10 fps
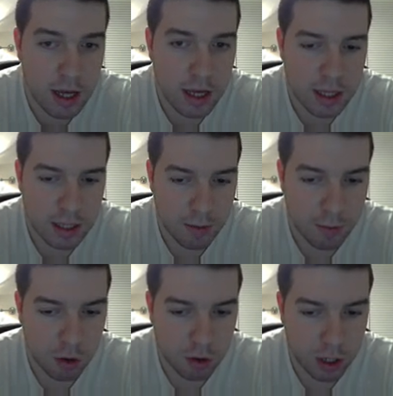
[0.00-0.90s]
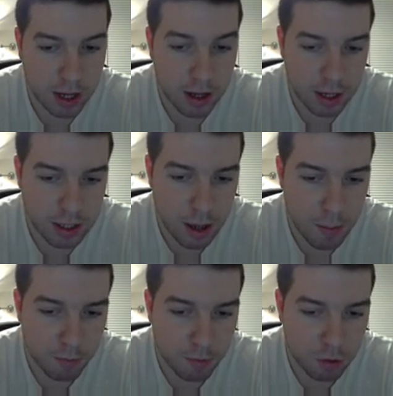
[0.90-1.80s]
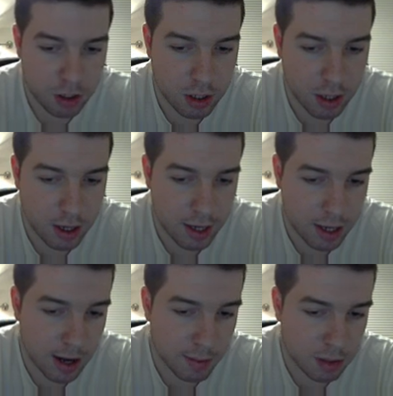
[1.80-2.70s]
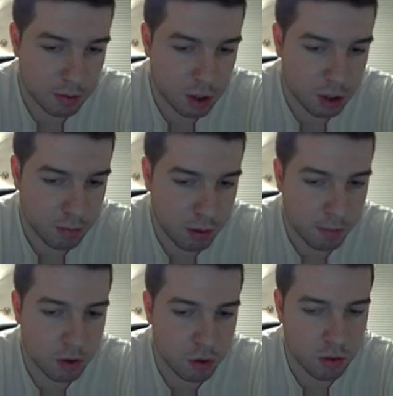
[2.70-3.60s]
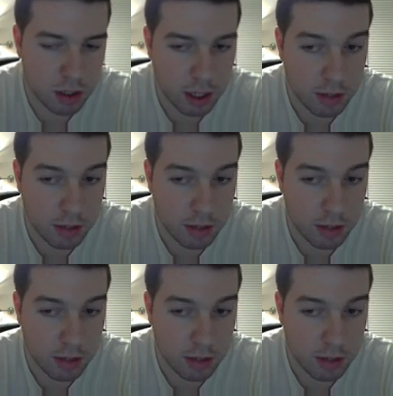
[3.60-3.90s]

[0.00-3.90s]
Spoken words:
somewhere on A, except for the A apps, which people do save